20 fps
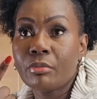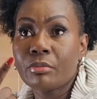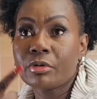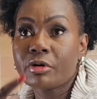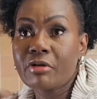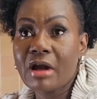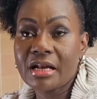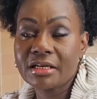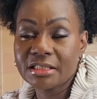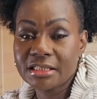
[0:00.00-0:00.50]

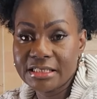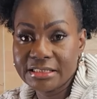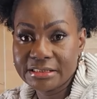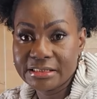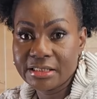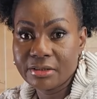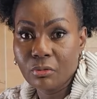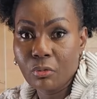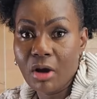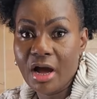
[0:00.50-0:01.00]

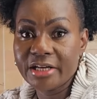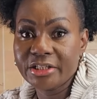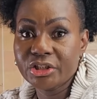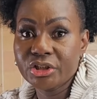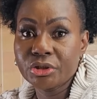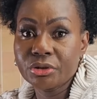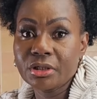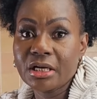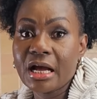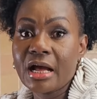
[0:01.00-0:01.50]
granulated white
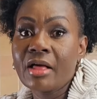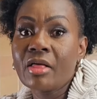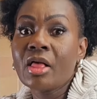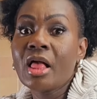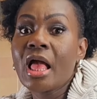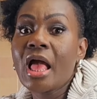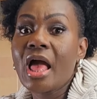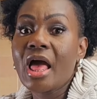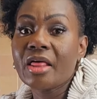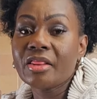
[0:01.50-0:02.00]
sugar.
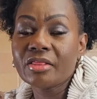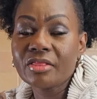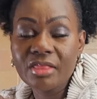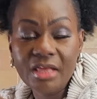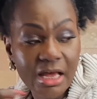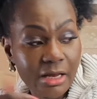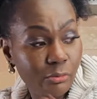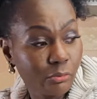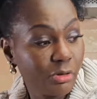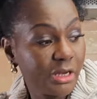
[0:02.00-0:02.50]
And
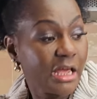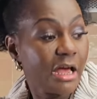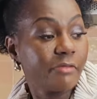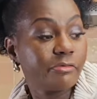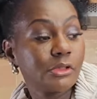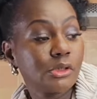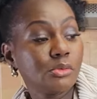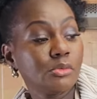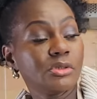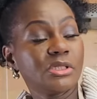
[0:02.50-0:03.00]
then we
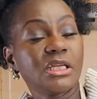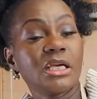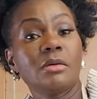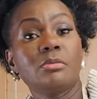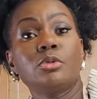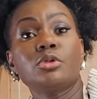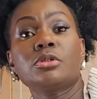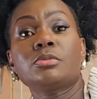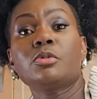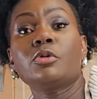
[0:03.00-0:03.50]
have 2
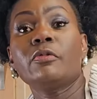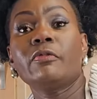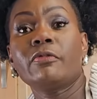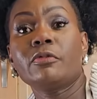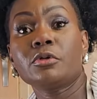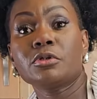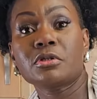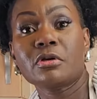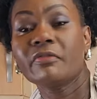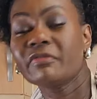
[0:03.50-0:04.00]

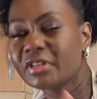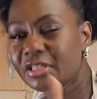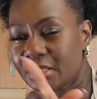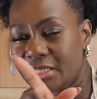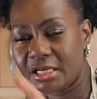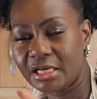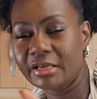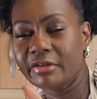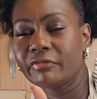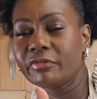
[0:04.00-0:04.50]
tablespoonfuls of
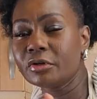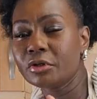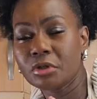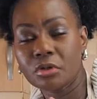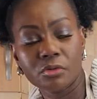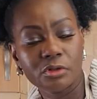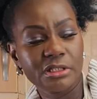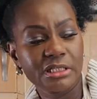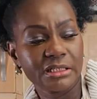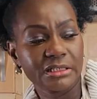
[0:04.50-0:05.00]
vanilla. If you
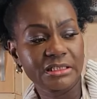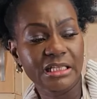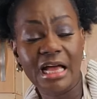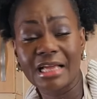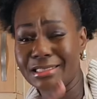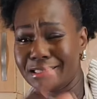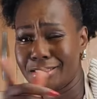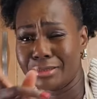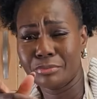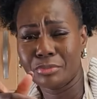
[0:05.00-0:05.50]
noticed, I
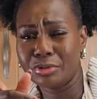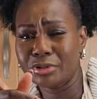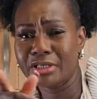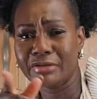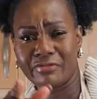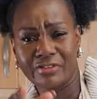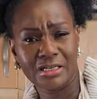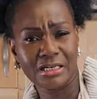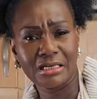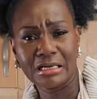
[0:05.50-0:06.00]
didn't put the
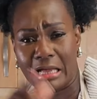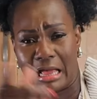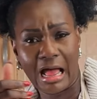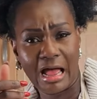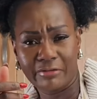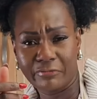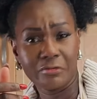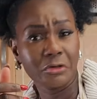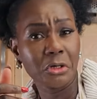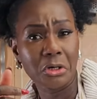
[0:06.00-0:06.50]
vanilla.
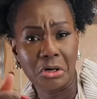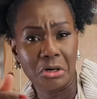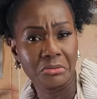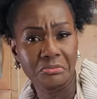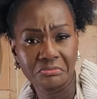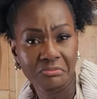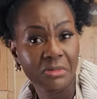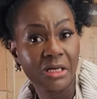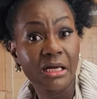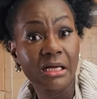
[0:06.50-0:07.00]
I forgot.
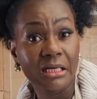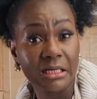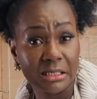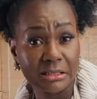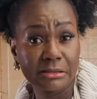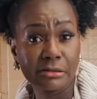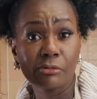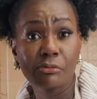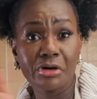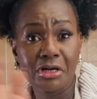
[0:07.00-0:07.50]

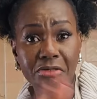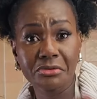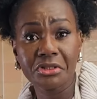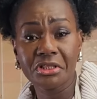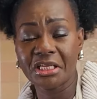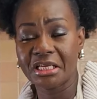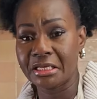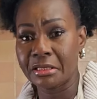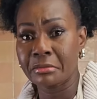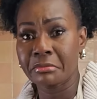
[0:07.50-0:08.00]
It's a real
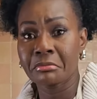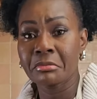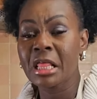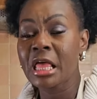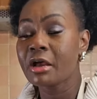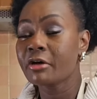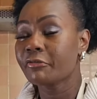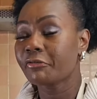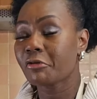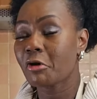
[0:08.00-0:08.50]
thing.
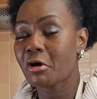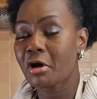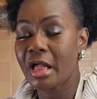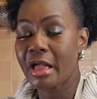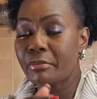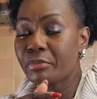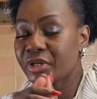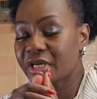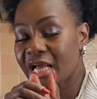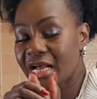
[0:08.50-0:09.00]
For
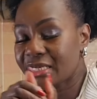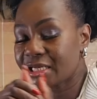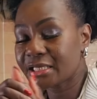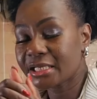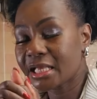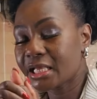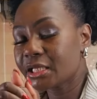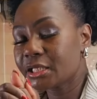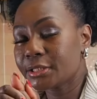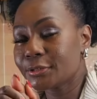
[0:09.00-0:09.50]
a banana
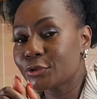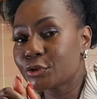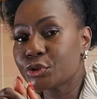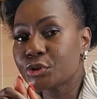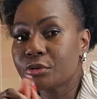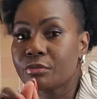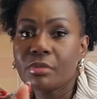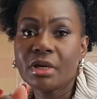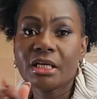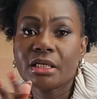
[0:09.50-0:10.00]
cake, it
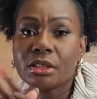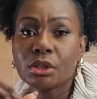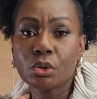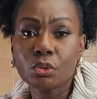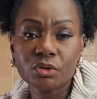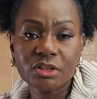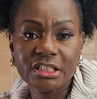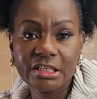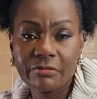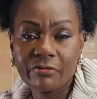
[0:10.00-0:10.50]
should make
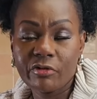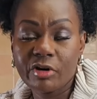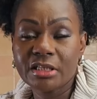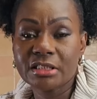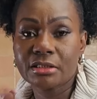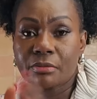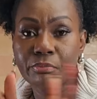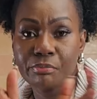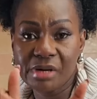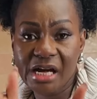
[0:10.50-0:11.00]
no
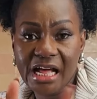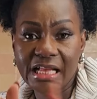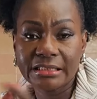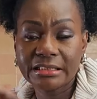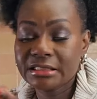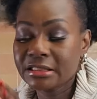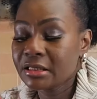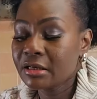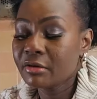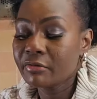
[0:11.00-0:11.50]
difference,
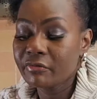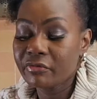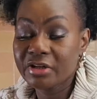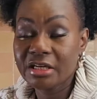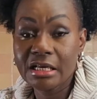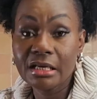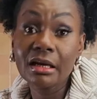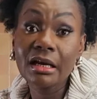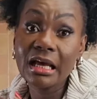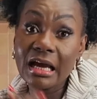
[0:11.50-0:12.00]
but
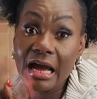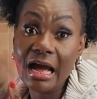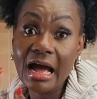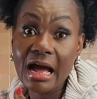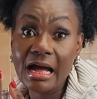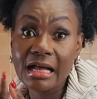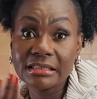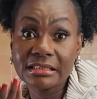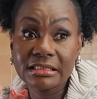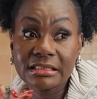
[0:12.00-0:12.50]
vanilla
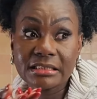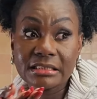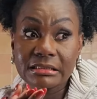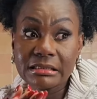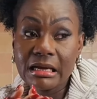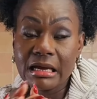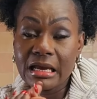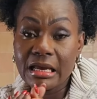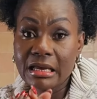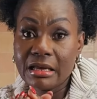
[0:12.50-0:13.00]
adds
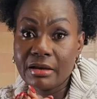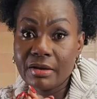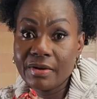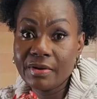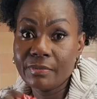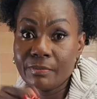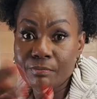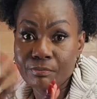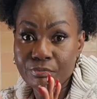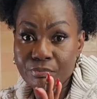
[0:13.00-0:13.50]

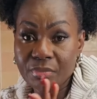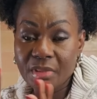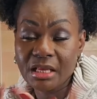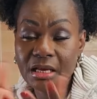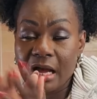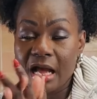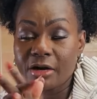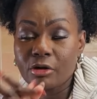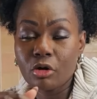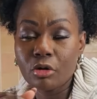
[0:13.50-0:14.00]
an
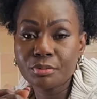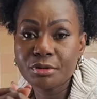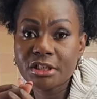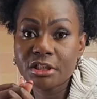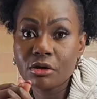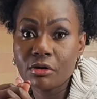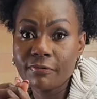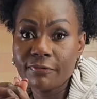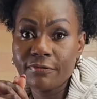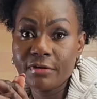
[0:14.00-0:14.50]

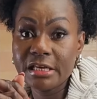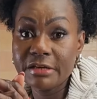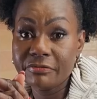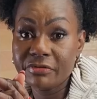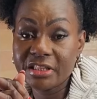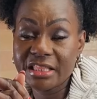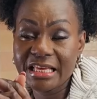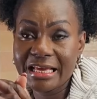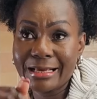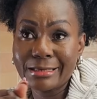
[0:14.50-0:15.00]
optional
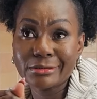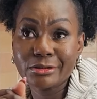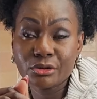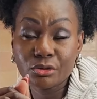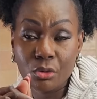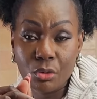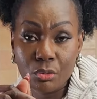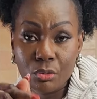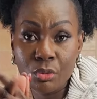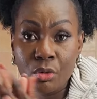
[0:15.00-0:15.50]
flavor there.
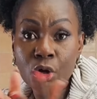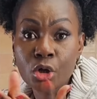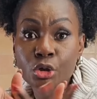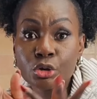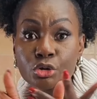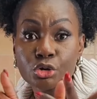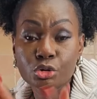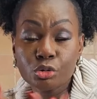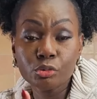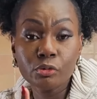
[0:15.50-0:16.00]
So
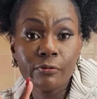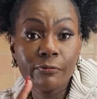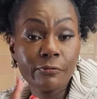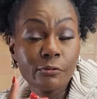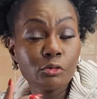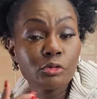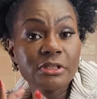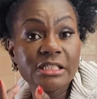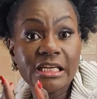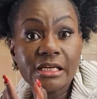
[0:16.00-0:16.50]
2
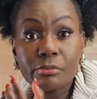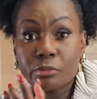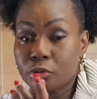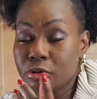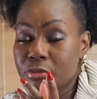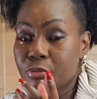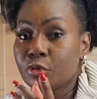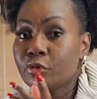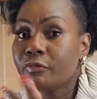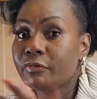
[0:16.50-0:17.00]
full
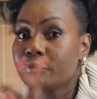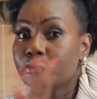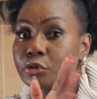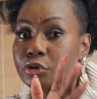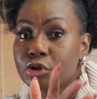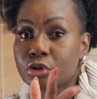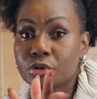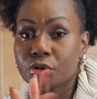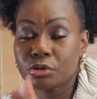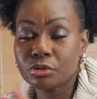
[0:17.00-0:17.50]

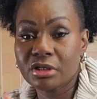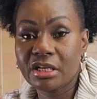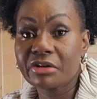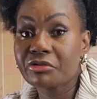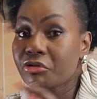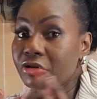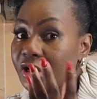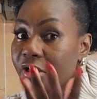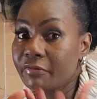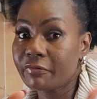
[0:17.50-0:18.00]
tablespoonfuls should do the
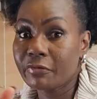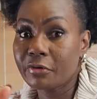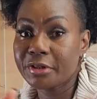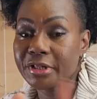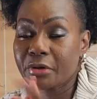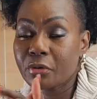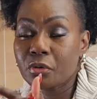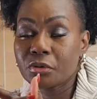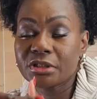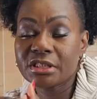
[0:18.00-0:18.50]
trick for
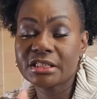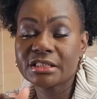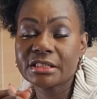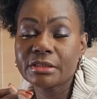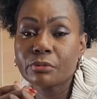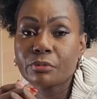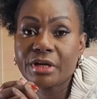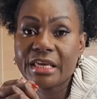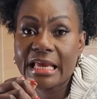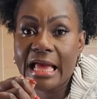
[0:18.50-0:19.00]
the quantity
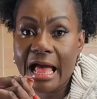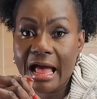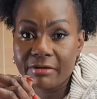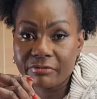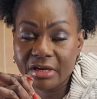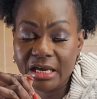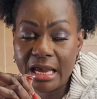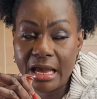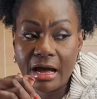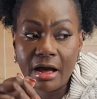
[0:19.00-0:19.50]
we
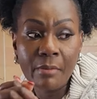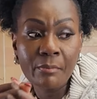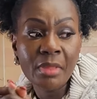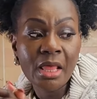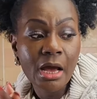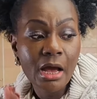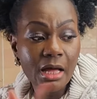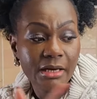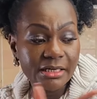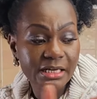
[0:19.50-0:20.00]
have here.
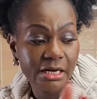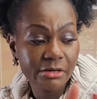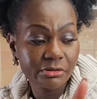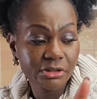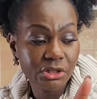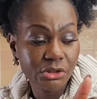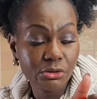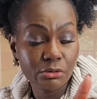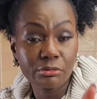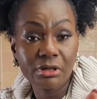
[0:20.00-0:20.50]
There
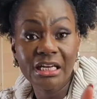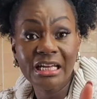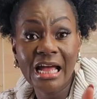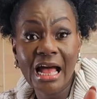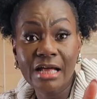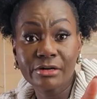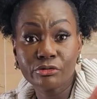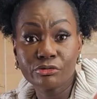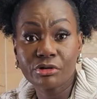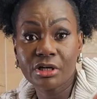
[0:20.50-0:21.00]
is
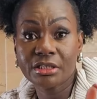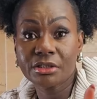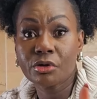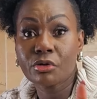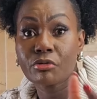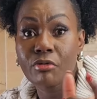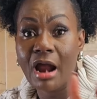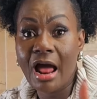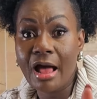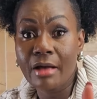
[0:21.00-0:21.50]
300
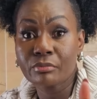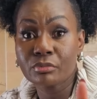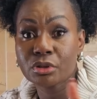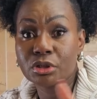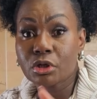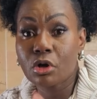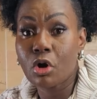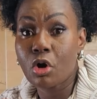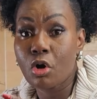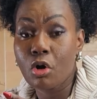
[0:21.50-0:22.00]

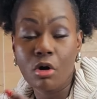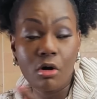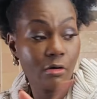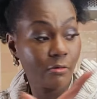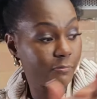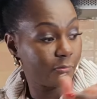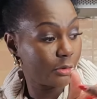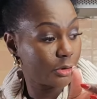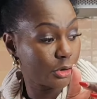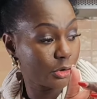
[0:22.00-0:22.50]
grams
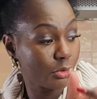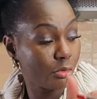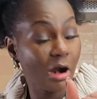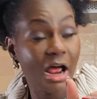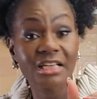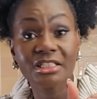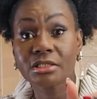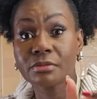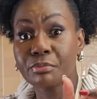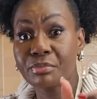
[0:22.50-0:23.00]
of
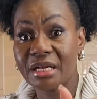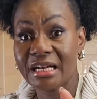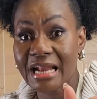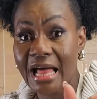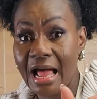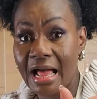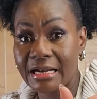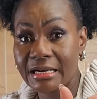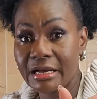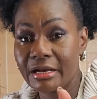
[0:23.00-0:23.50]
crushed
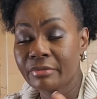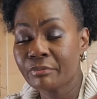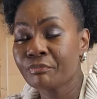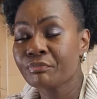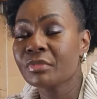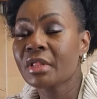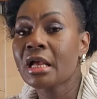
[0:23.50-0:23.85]
banana